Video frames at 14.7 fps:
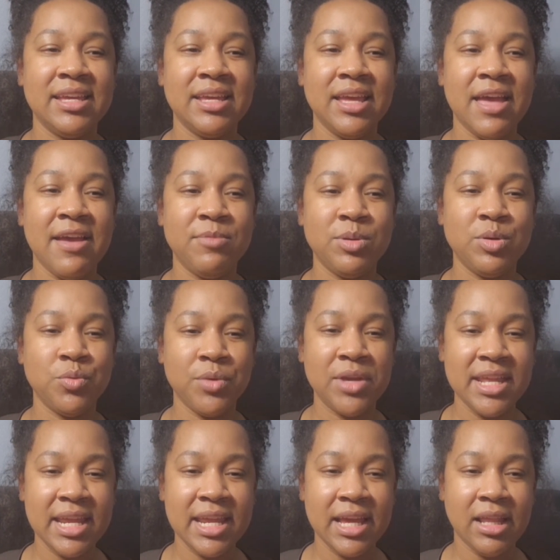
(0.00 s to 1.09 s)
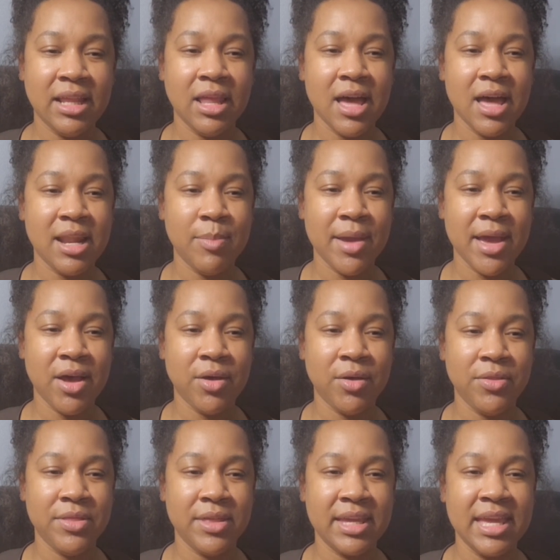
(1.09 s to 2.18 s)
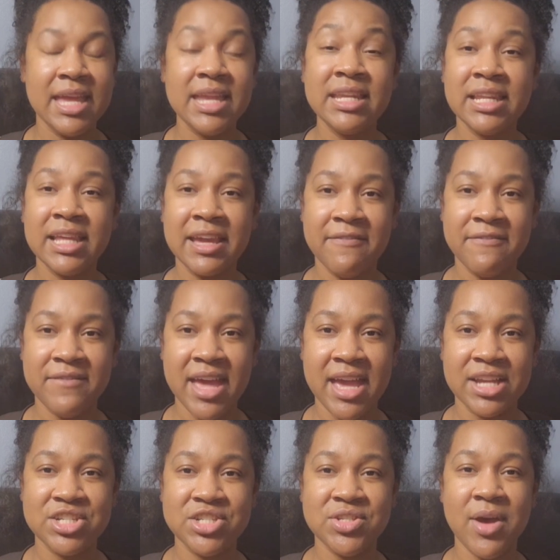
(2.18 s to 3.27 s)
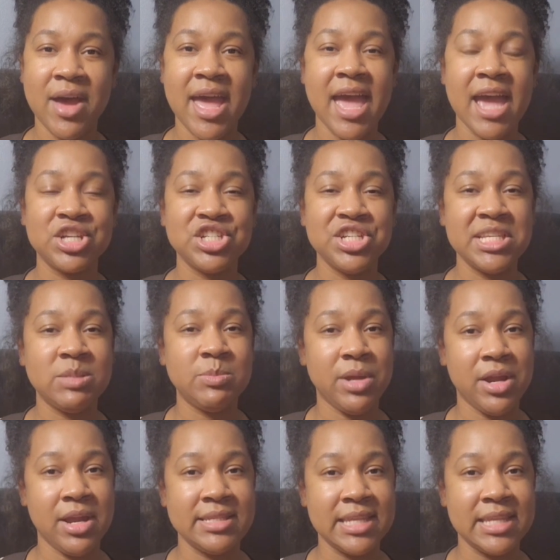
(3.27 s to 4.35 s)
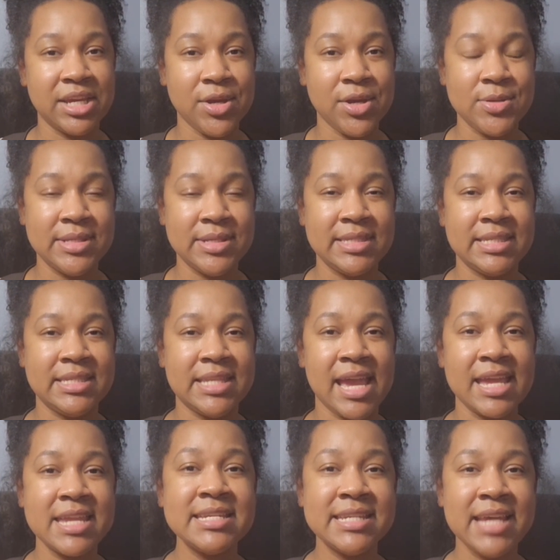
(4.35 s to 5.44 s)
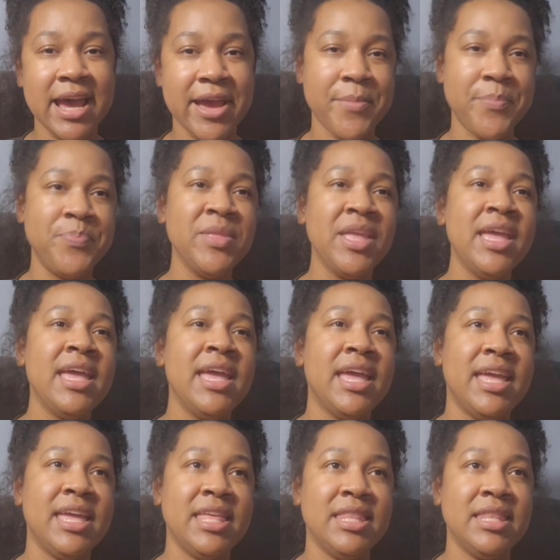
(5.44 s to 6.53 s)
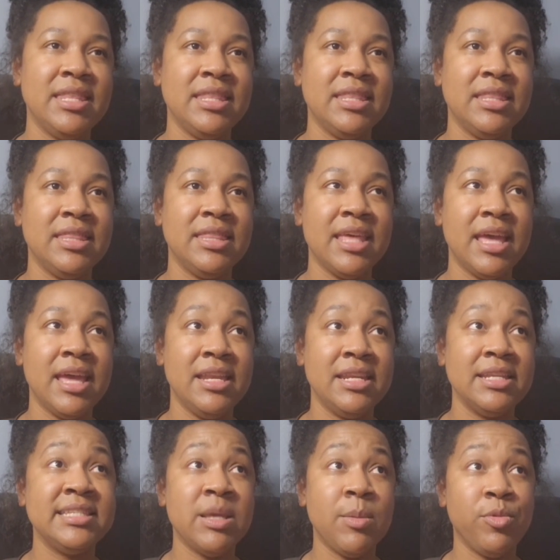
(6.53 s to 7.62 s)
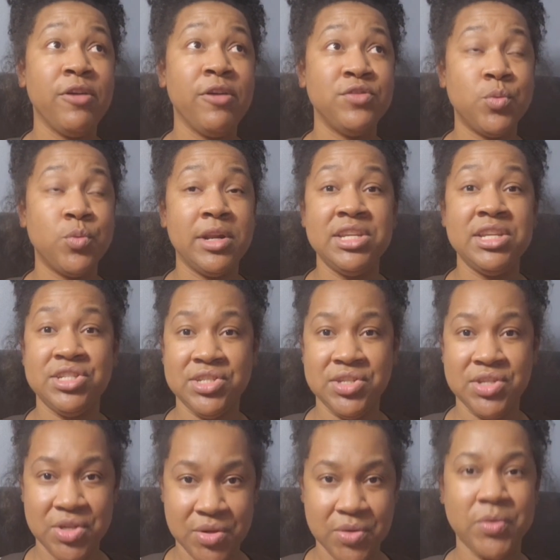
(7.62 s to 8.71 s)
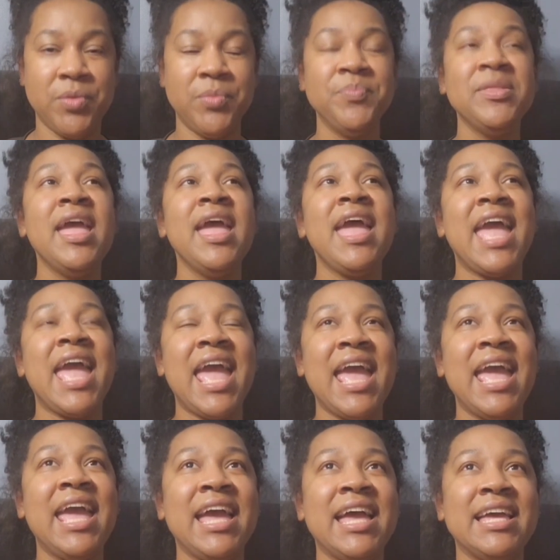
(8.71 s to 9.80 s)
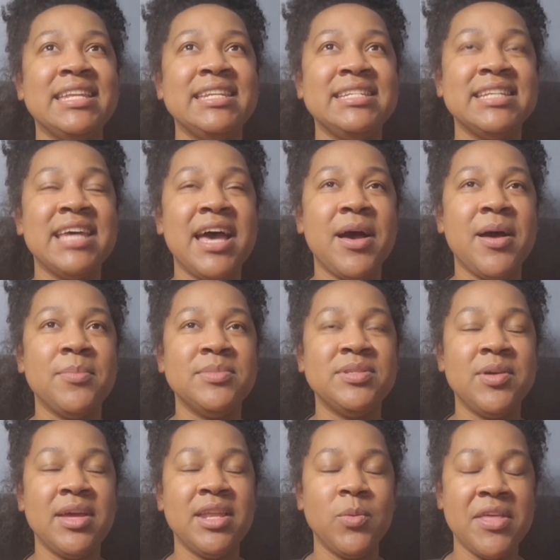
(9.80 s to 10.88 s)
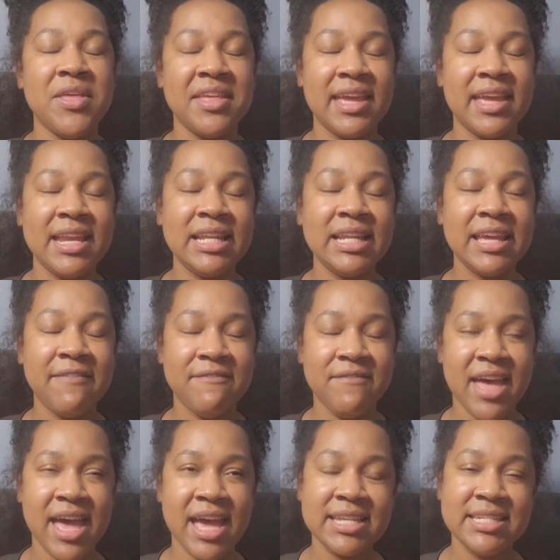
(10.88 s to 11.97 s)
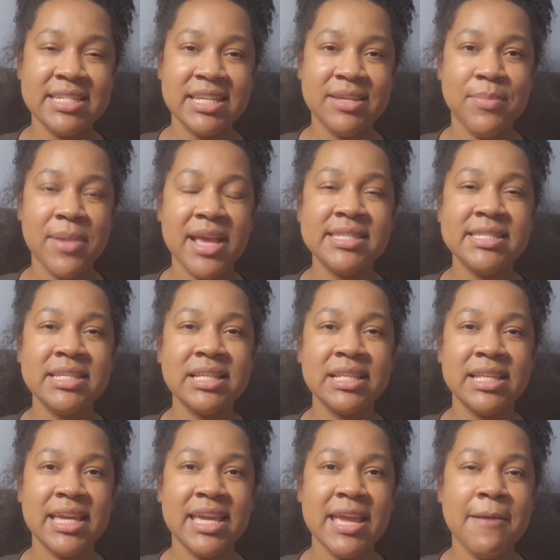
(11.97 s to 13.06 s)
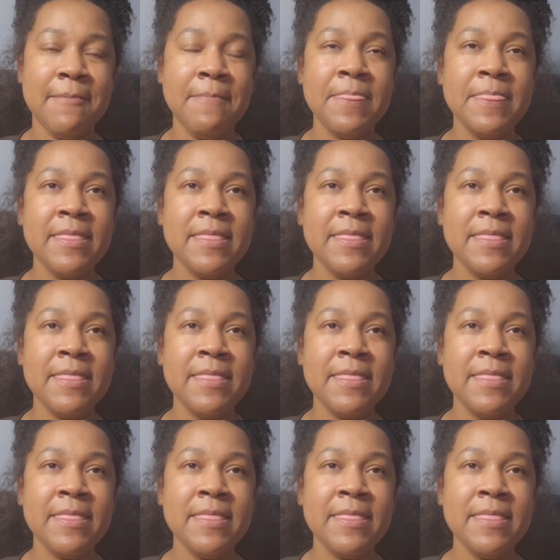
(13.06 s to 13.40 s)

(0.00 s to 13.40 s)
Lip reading: had been reading a lot about the kindling effect. So I actually experienced psychosis a second time in December of 22. And so anyway, the kindling effect basically